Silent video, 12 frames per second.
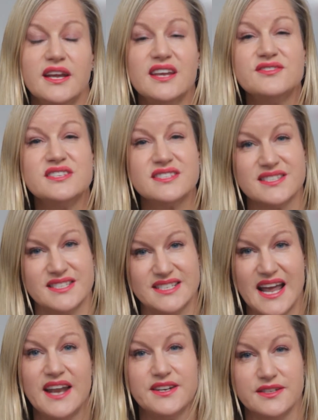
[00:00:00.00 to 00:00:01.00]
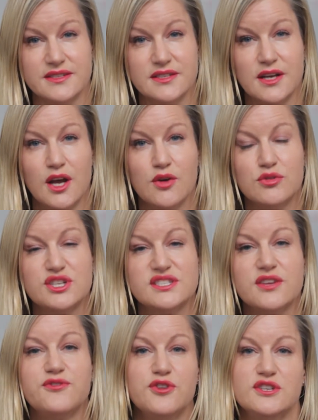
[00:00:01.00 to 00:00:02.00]
It gives us a standard, which is the
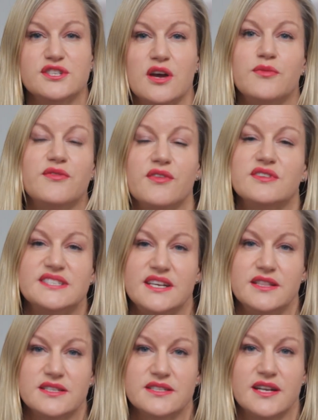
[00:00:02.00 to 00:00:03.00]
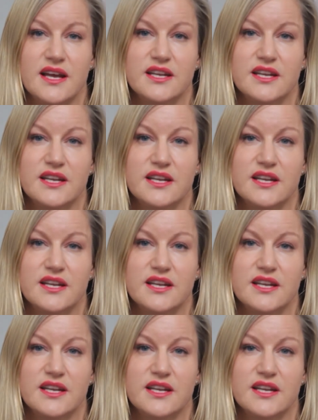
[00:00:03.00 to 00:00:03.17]
first time we've ever seen this in our